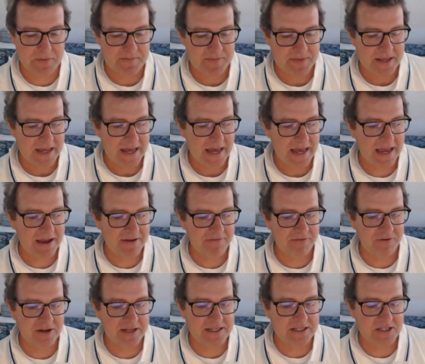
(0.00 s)
So
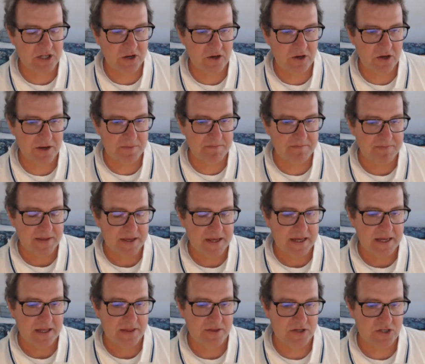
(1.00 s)
every
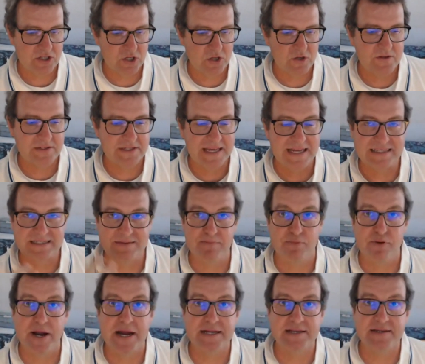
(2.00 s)
term,
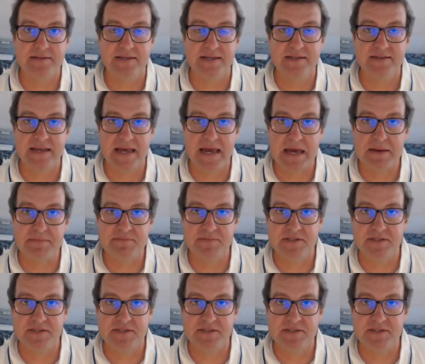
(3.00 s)
students get some practice